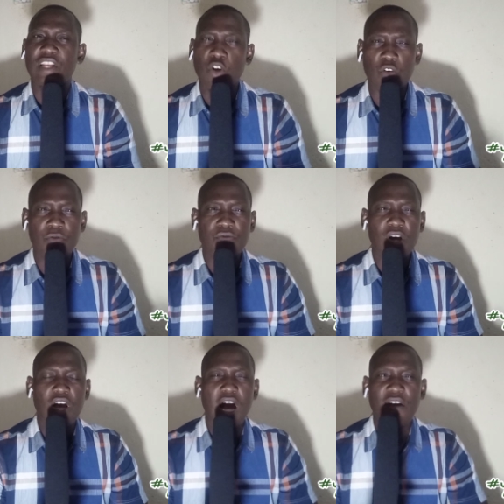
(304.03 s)
lot of
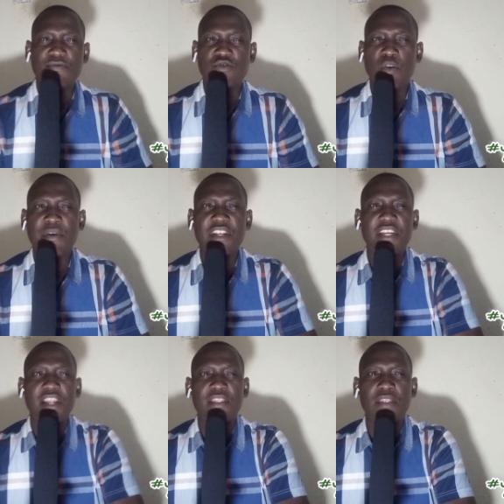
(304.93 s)
have so many
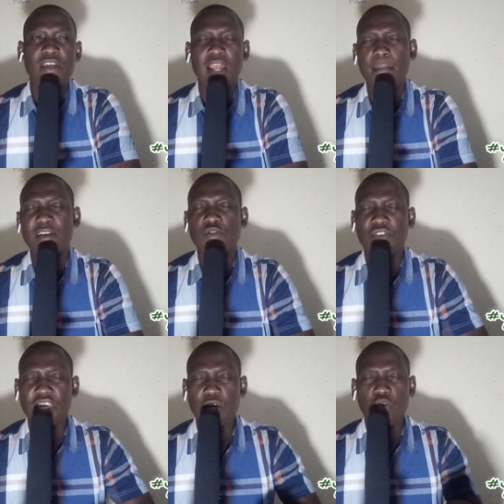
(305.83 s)
the, the, numbers
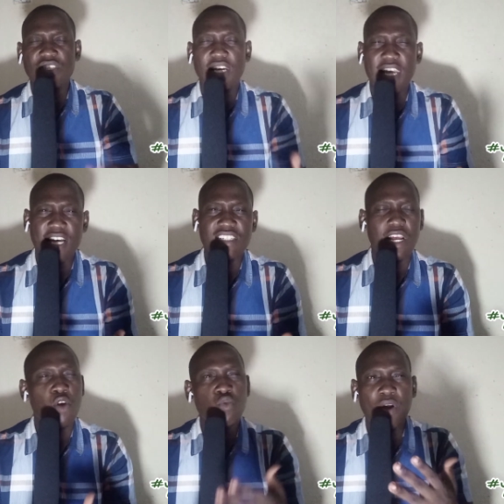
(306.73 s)
of Kenya Kwanza lands
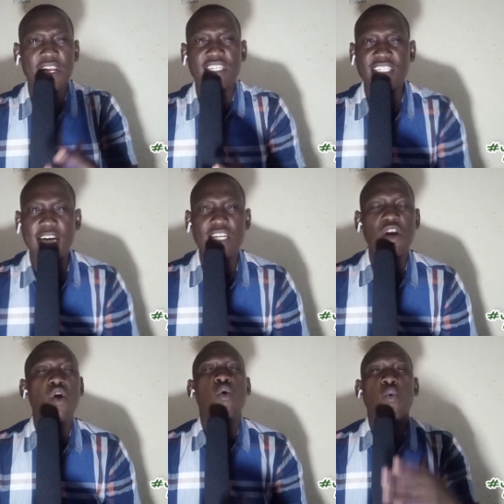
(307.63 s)
around 199
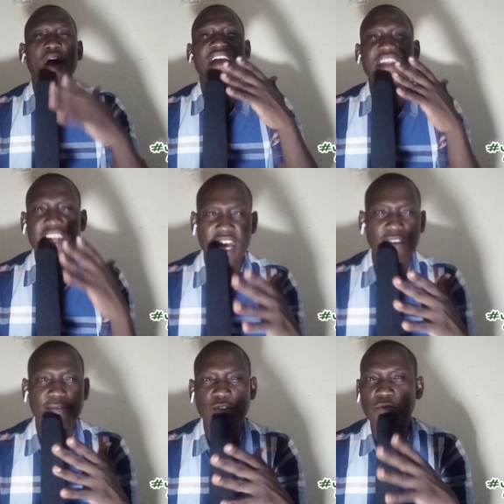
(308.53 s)
were
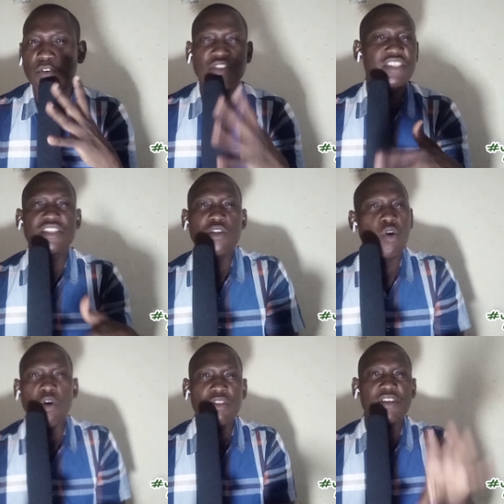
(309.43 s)
enough to vote
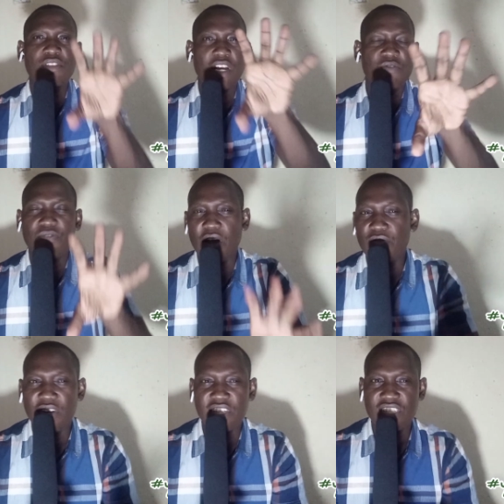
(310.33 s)
all the, that
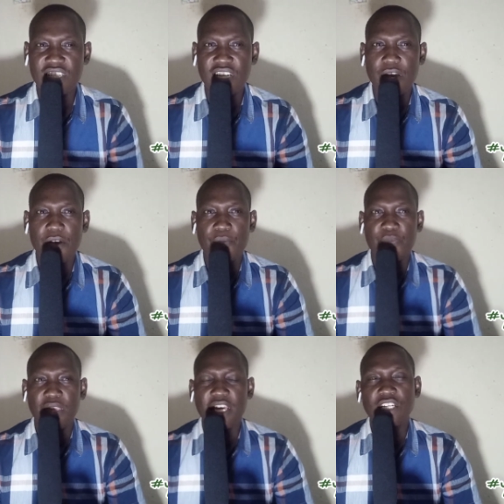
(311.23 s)
five lists
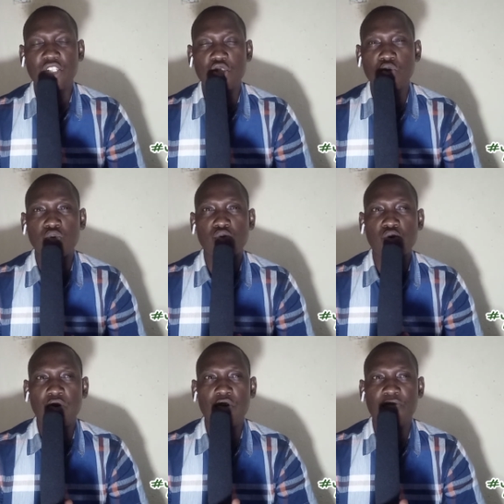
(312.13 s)
into
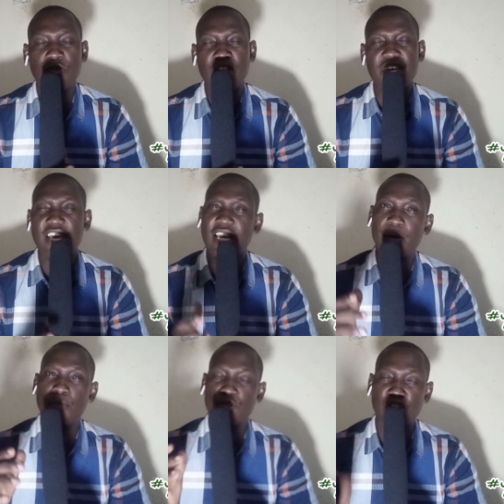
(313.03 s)
uh, for the
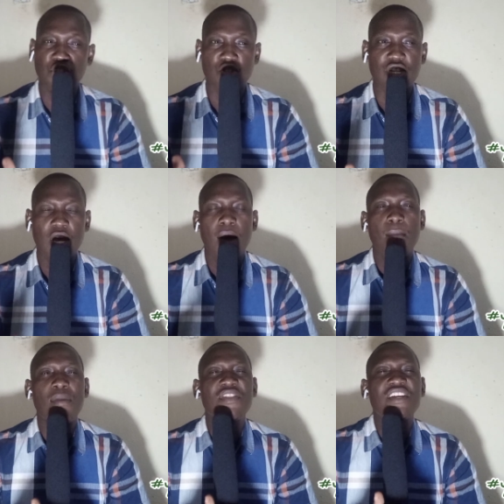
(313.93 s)
EALA positions,
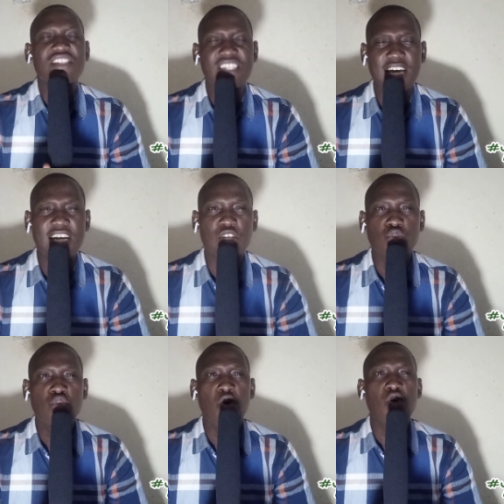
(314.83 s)
but they decided
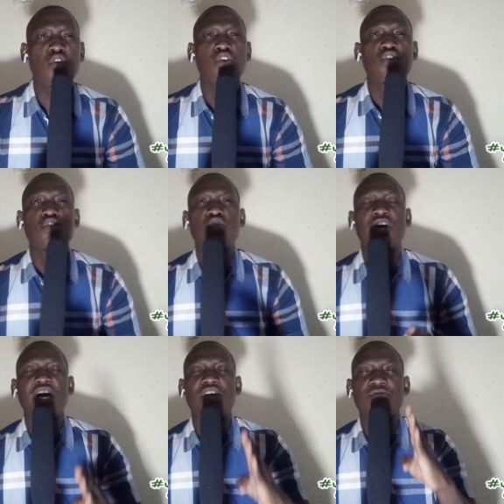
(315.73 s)
to go
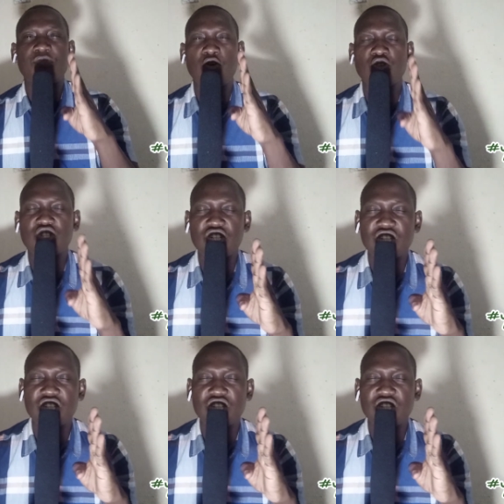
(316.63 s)
and vote